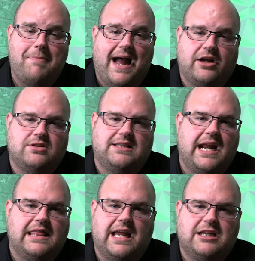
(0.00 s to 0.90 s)
package
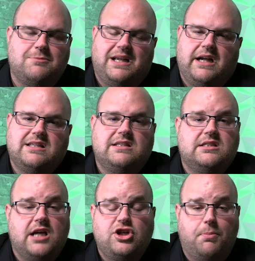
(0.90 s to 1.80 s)
side of things because it's
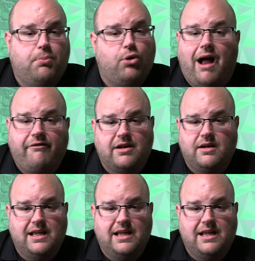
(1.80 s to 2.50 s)
such a profit.